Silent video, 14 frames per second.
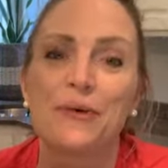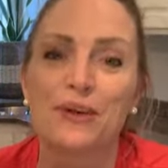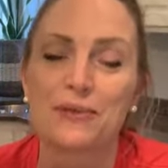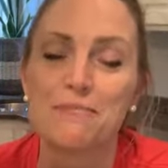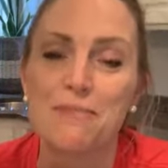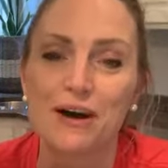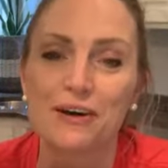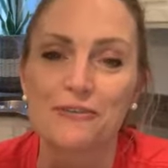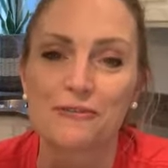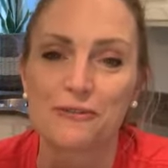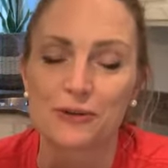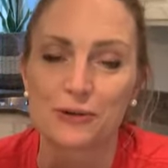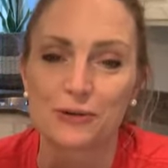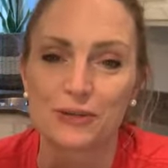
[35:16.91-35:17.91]
with monk
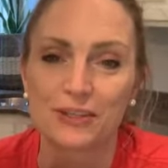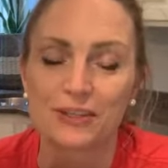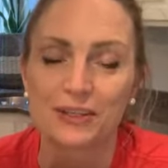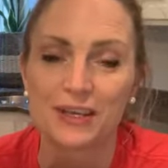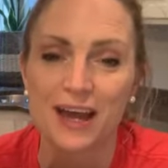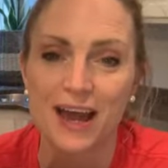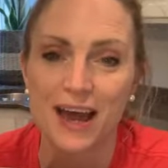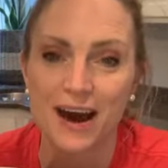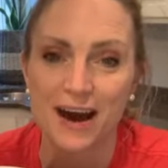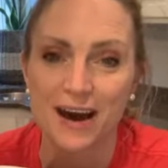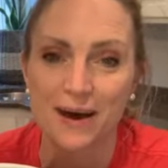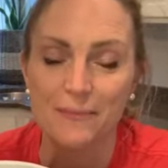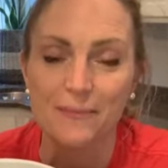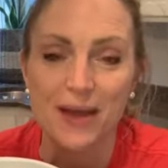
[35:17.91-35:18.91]
fruit
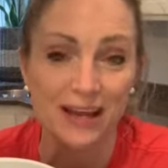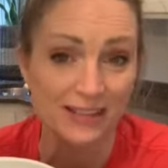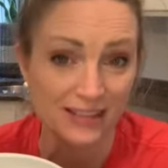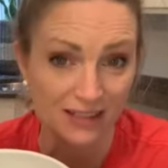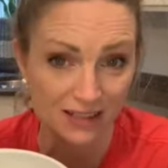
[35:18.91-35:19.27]
as